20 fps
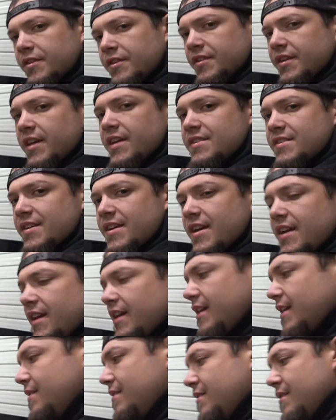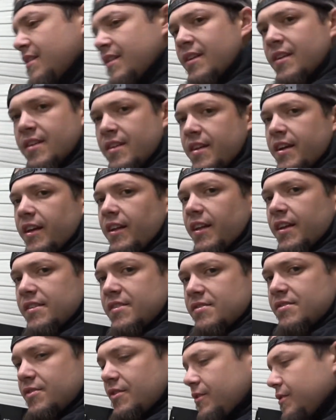case, a head.
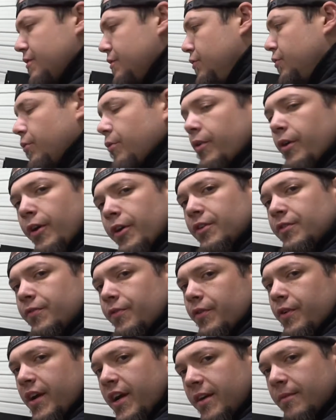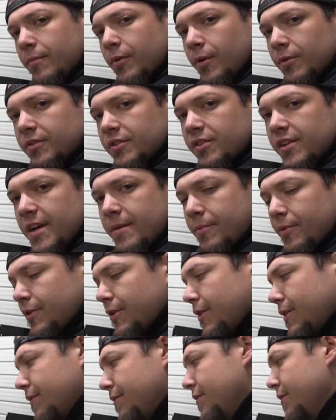LSs are notorious for their head bolts snapping
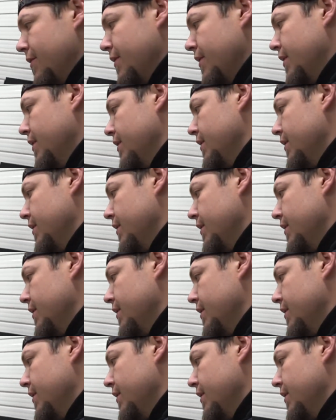off.